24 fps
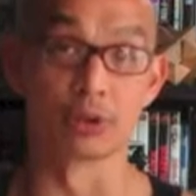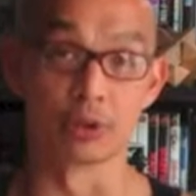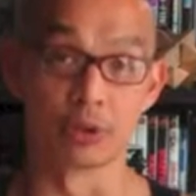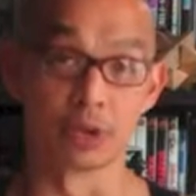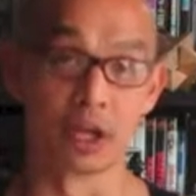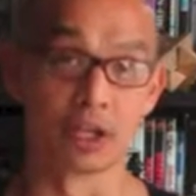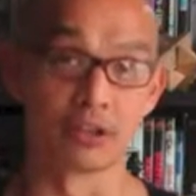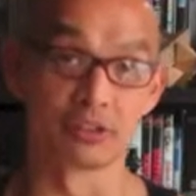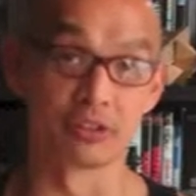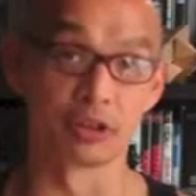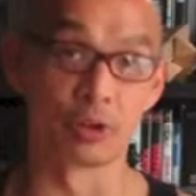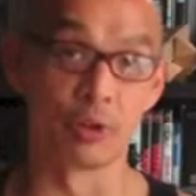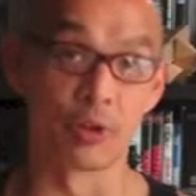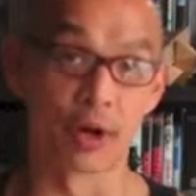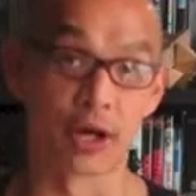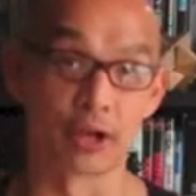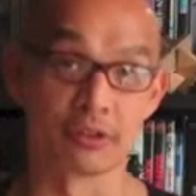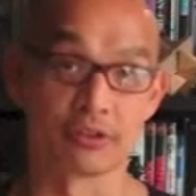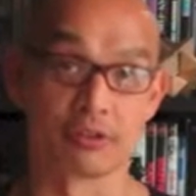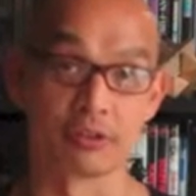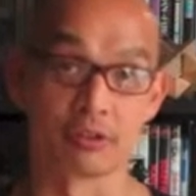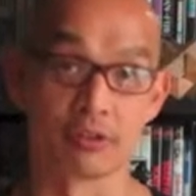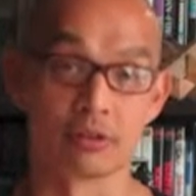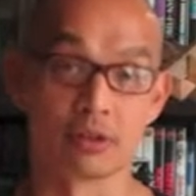you guys to go
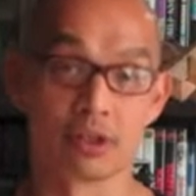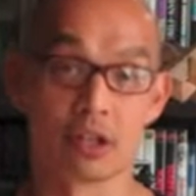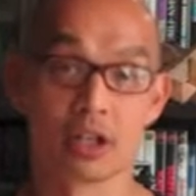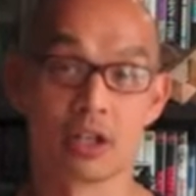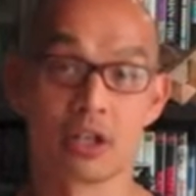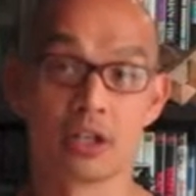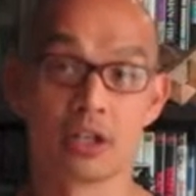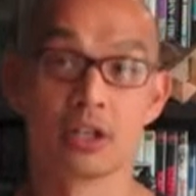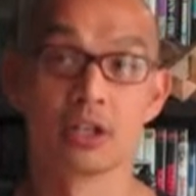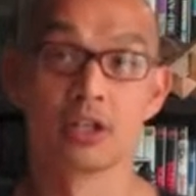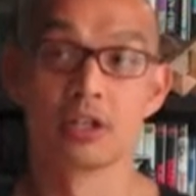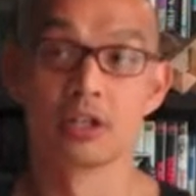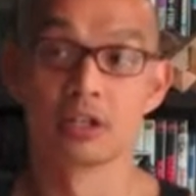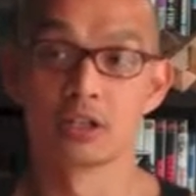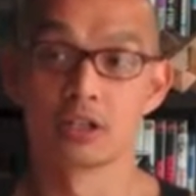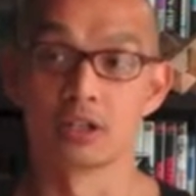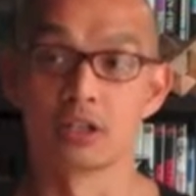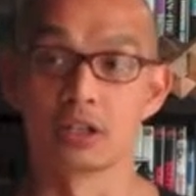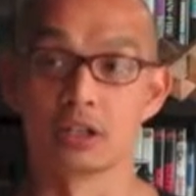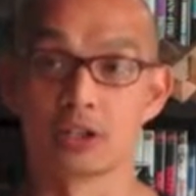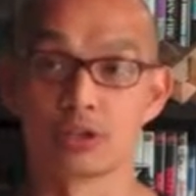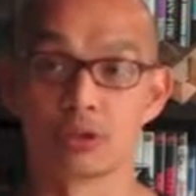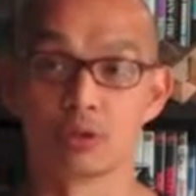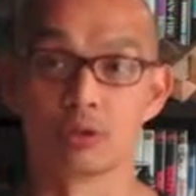out and
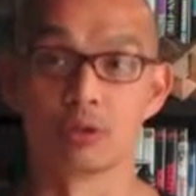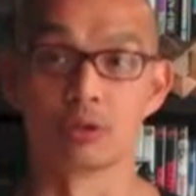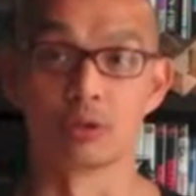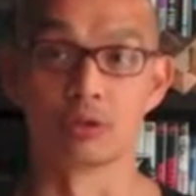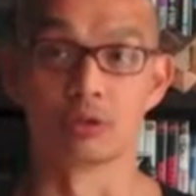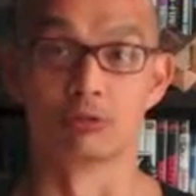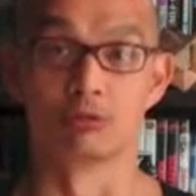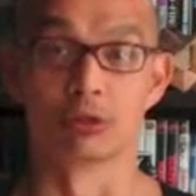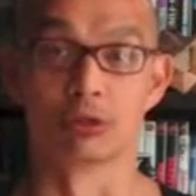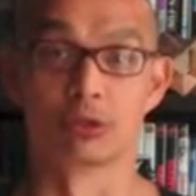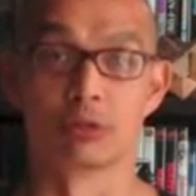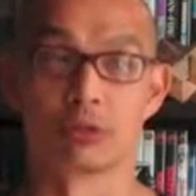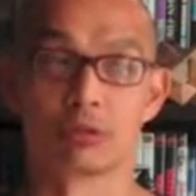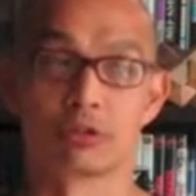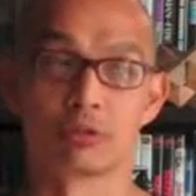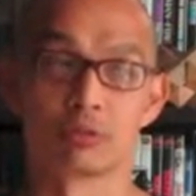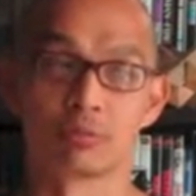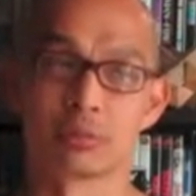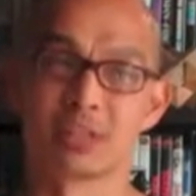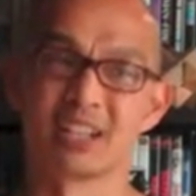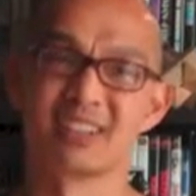like do your own research.